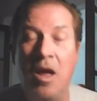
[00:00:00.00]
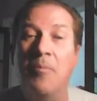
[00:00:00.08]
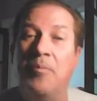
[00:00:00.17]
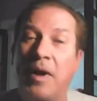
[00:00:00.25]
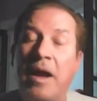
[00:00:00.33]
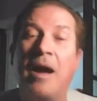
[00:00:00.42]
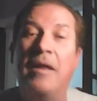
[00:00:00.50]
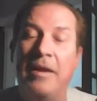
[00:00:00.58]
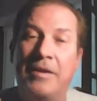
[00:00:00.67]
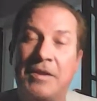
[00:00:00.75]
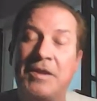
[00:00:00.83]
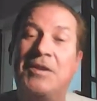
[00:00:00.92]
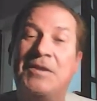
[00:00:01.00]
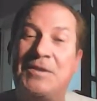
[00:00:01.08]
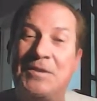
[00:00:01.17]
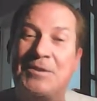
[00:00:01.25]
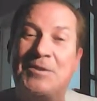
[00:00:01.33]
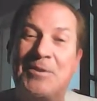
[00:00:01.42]
But this is
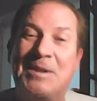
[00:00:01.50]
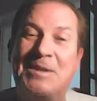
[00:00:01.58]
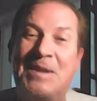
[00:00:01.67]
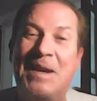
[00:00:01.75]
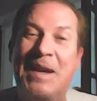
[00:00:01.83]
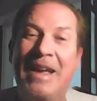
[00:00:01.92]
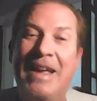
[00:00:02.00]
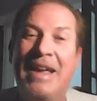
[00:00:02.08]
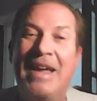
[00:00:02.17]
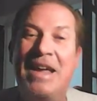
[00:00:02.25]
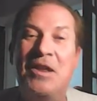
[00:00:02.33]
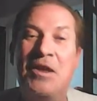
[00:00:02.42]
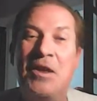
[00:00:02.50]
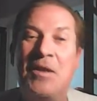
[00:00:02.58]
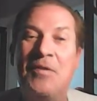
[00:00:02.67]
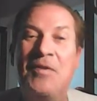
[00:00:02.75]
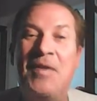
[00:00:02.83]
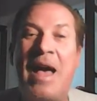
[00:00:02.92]
a strange thing.
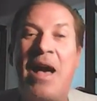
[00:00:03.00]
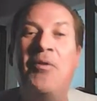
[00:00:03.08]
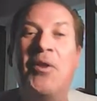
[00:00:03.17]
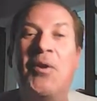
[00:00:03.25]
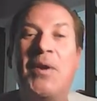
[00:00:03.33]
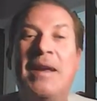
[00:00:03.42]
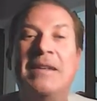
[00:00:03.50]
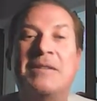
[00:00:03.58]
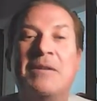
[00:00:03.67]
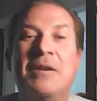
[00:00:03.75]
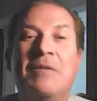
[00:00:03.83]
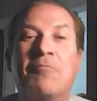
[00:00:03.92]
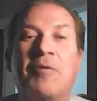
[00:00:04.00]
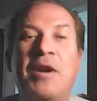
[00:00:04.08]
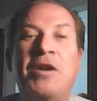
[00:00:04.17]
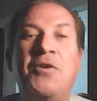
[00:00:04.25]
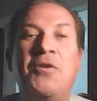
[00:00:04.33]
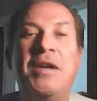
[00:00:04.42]
Now there is
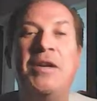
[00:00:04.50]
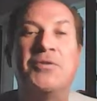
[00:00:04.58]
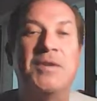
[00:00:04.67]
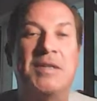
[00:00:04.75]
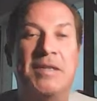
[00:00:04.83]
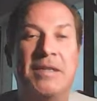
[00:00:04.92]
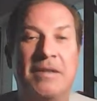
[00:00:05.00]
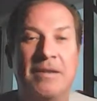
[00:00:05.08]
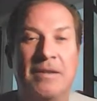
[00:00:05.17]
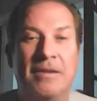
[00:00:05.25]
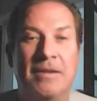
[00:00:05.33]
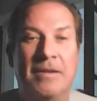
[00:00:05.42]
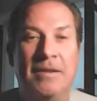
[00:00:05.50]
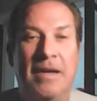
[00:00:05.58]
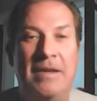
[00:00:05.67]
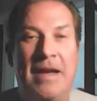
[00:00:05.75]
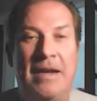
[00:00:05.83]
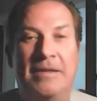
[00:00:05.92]
renewed interest
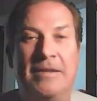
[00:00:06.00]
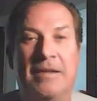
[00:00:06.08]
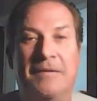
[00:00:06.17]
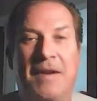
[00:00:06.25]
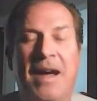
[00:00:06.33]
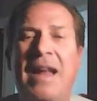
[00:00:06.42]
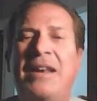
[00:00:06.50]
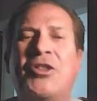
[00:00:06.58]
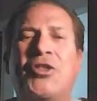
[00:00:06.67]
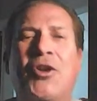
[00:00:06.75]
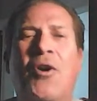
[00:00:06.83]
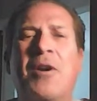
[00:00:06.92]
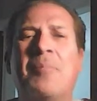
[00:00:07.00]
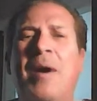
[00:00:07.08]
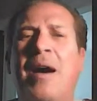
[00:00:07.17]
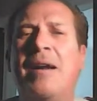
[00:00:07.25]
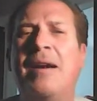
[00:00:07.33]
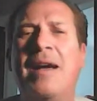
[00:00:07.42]
in that stuff. I hadn't thought
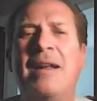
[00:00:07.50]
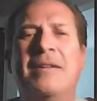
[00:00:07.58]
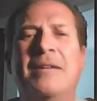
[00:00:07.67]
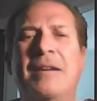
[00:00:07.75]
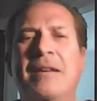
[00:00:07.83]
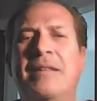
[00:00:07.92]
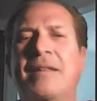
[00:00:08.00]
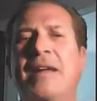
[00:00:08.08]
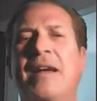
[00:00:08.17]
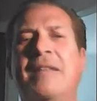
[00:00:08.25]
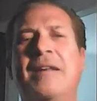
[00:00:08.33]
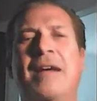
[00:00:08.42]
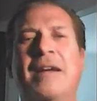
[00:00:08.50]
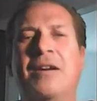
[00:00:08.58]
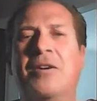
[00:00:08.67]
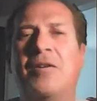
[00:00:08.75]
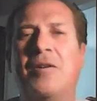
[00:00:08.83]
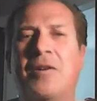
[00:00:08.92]
about it. I hadn't done anything. And then I get
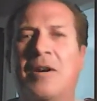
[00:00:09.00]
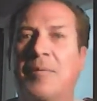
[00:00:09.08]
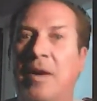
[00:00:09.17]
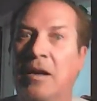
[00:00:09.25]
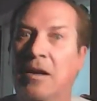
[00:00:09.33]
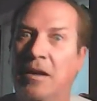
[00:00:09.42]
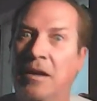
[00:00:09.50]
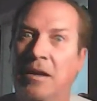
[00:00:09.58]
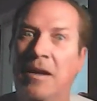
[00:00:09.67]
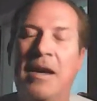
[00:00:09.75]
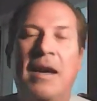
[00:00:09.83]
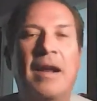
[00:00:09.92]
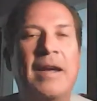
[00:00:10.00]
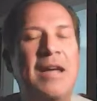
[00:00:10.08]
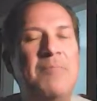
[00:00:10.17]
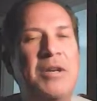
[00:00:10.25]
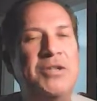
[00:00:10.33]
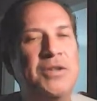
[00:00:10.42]
a call and I'm like, huh? And I
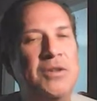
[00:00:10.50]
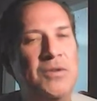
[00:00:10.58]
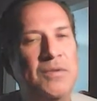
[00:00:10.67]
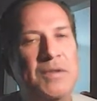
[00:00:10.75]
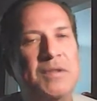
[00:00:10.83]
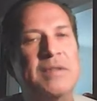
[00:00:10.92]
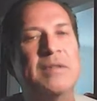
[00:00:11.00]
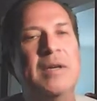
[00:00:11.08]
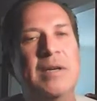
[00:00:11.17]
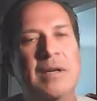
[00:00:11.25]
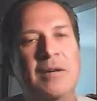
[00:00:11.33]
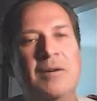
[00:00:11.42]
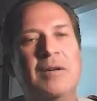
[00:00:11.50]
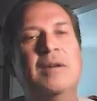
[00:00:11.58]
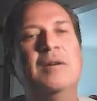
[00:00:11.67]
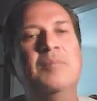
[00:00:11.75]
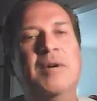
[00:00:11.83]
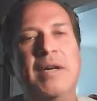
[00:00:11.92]
can't mention who's,
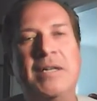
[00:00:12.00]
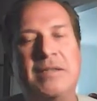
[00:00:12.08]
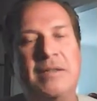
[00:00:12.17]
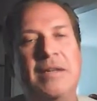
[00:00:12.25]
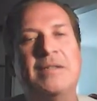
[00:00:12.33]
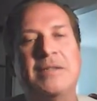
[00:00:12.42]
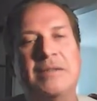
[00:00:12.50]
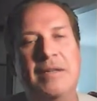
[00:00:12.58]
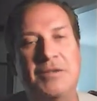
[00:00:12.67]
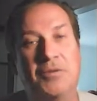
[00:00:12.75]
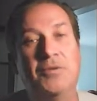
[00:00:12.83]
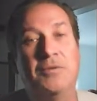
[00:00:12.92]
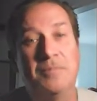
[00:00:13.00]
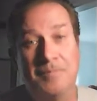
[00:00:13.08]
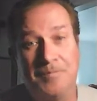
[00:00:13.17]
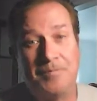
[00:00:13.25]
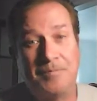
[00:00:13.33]
but it's cool.